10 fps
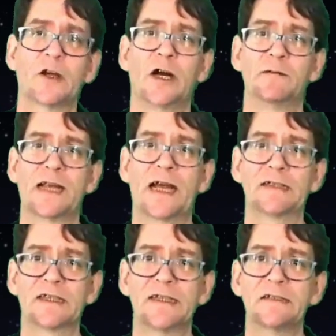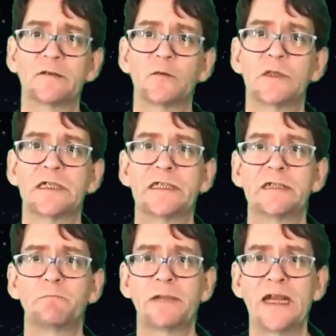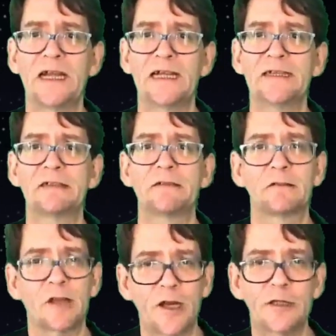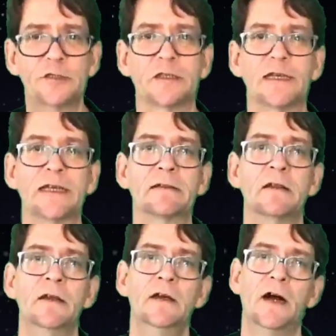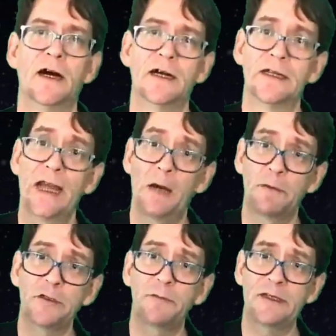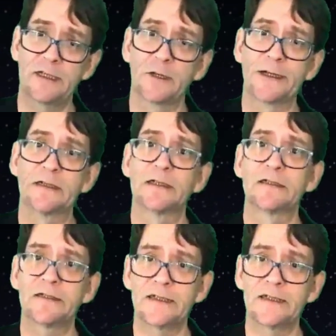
Comet Atlas would depend largely on how much material is